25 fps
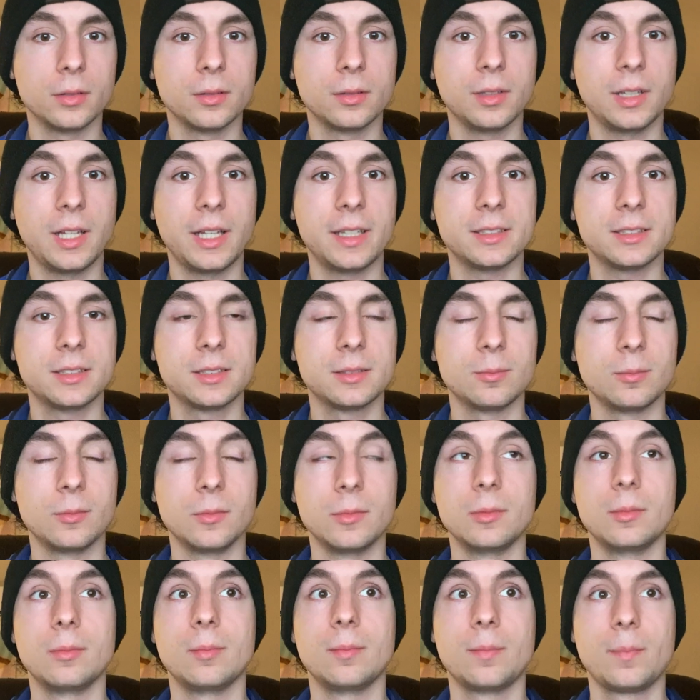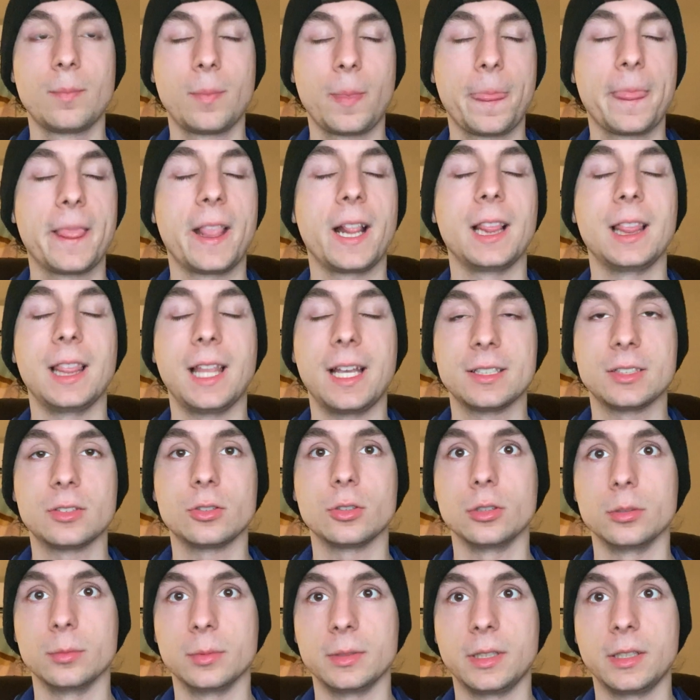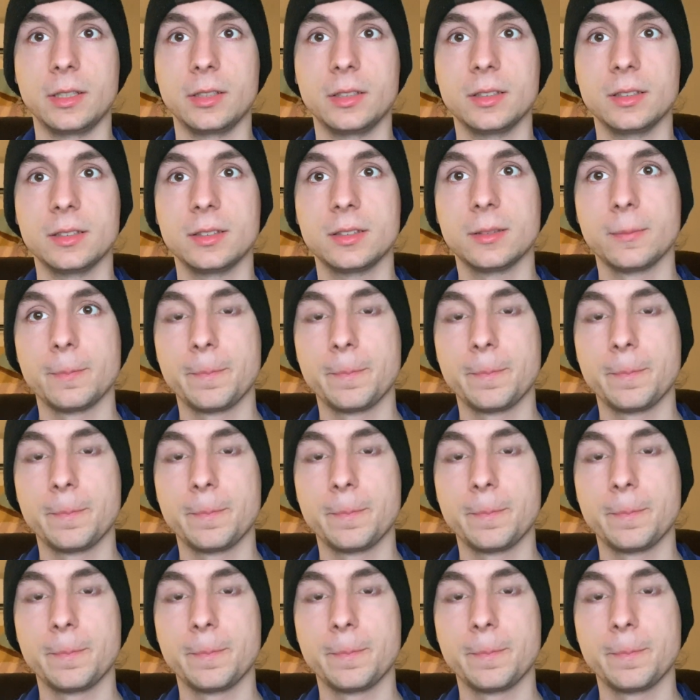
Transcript: less urban areas.